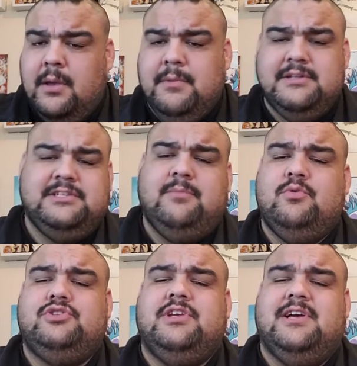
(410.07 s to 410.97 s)
But tell me
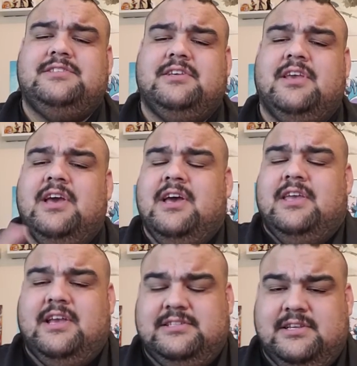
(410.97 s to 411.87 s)
what you guys think.
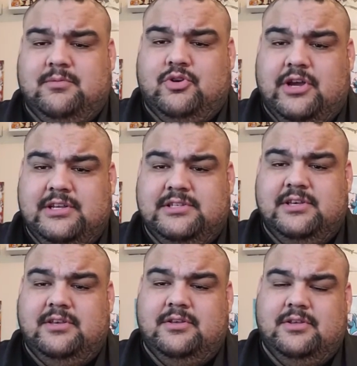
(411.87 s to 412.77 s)
You guys think crazy?
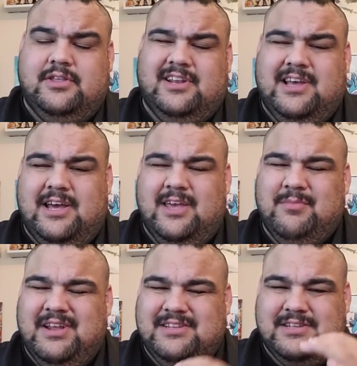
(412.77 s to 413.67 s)
You think, nah, hey
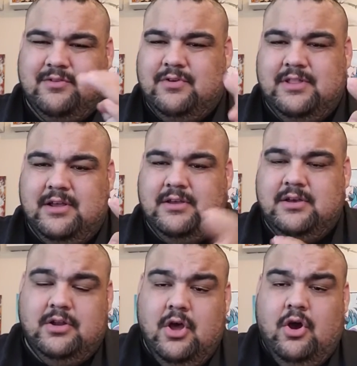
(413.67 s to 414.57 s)
man, it's not really that
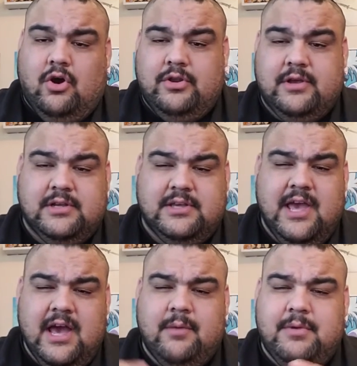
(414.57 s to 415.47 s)
good? Or do you go, like,
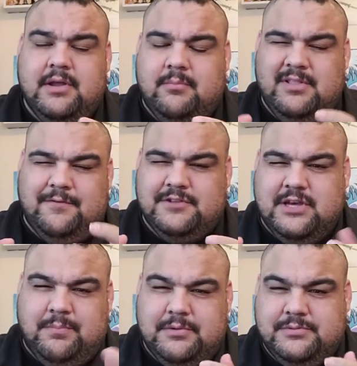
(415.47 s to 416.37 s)
yeah, man? I mean, the first
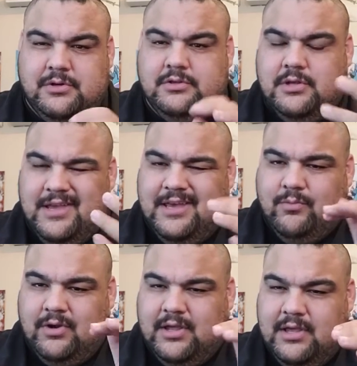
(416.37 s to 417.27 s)
couple episodes, you know, again,
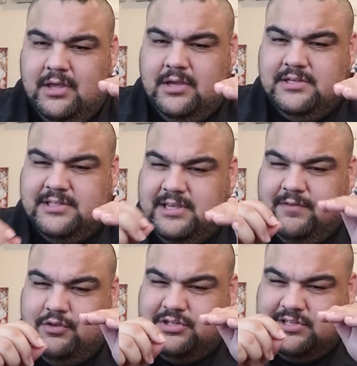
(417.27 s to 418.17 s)
we're like, eh, because they
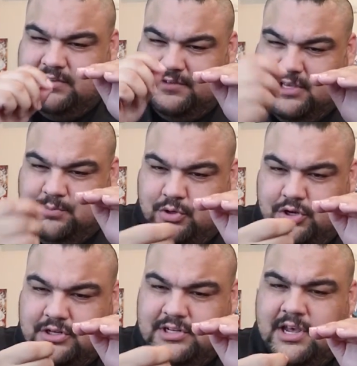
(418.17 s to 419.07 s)
give you just enough to keep you
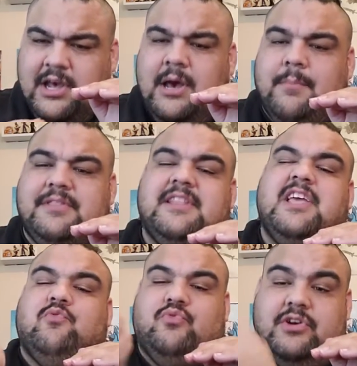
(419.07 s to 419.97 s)
hooked, but then
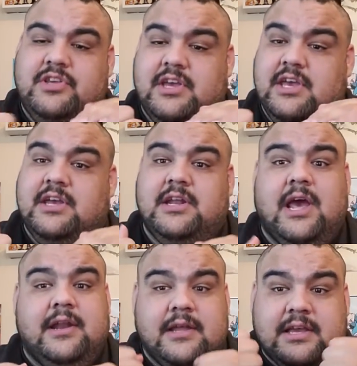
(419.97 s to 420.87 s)
they reel you in,
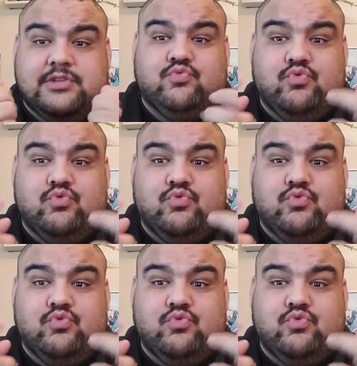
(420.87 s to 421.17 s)
and it gets